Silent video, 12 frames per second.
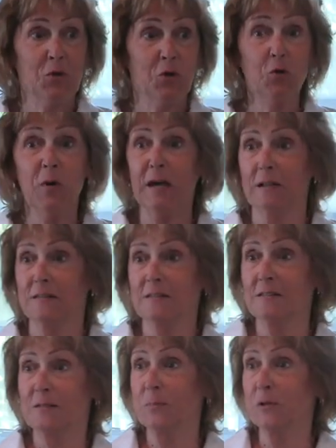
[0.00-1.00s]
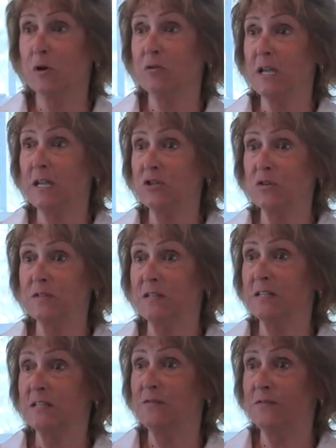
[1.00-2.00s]
Who else is below the age of
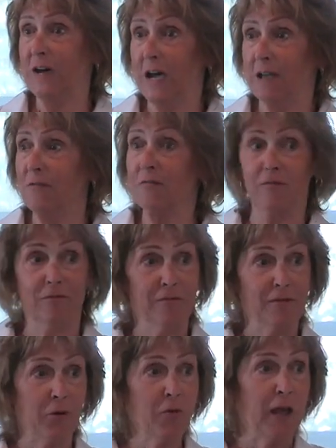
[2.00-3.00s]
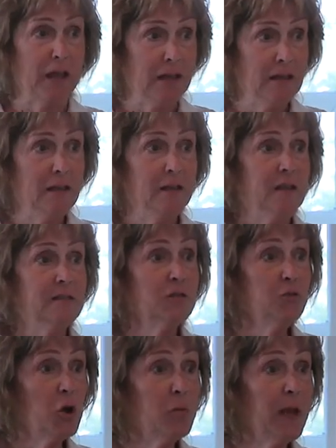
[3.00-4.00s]
65? Okay, so
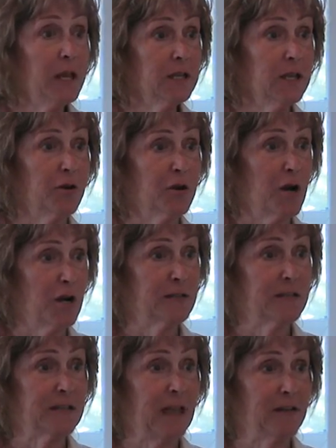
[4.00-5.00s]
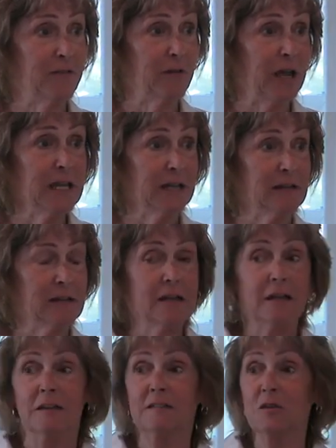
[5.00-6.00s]
no Medicare cards yet, right?
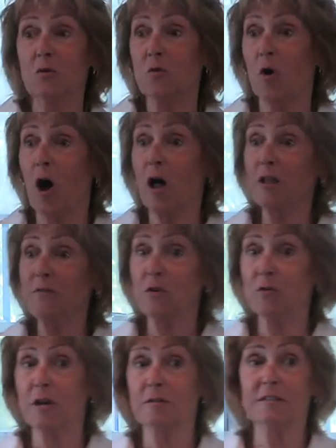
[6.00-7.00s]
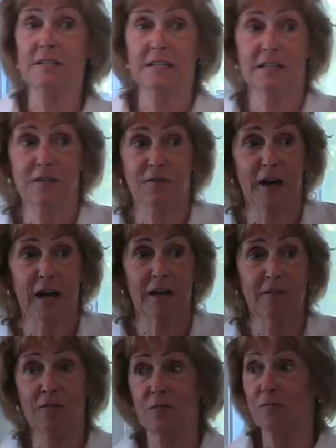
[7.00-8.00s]
So all of you that are
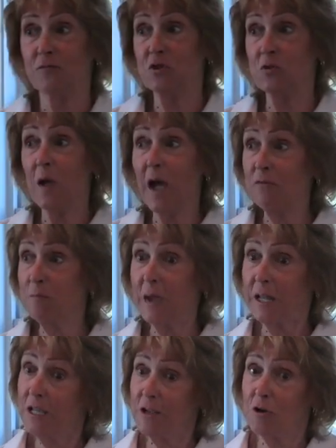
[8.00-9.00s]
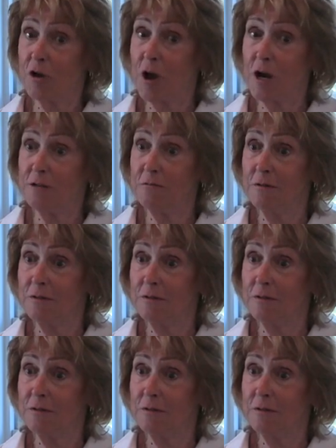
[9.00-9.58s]
65, do you have a Medicare card?